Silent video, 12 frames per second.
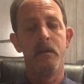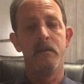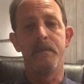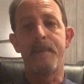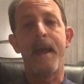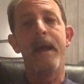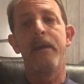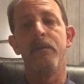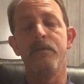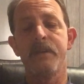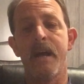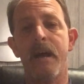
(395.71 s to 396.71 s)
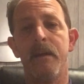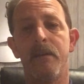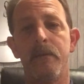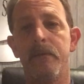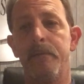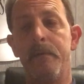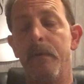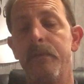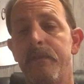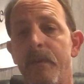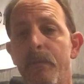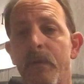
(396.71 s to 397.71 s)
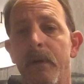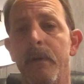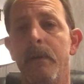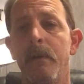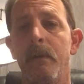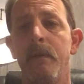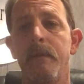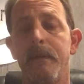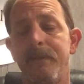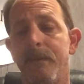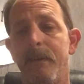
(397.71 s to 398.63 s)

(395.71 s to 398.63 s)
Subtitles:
Japan or China or somewhere that's